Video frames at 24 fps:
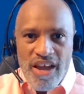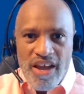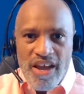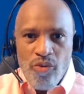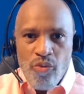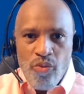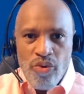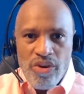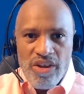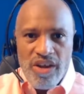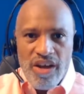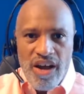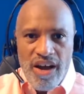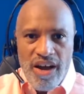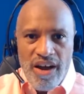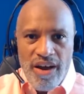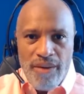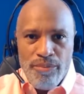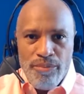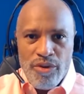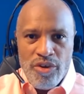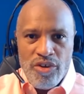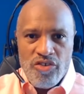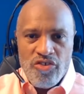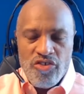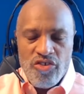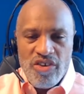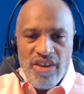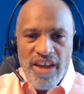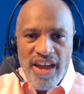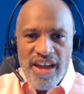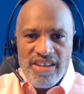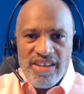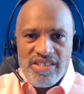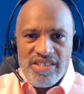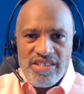we muted you on
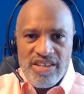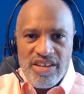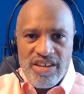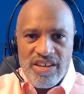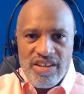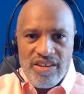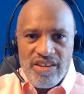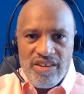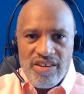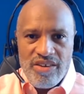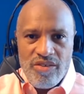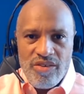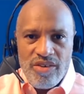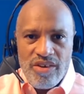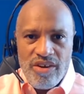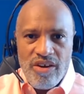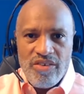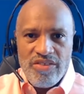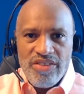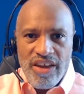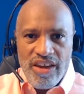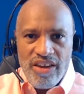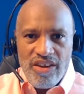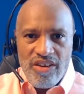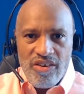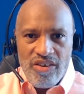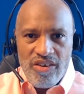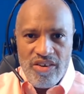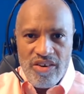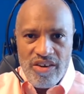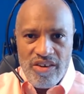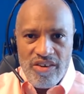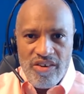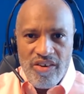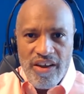accident. Oh, thank you. Good. Great.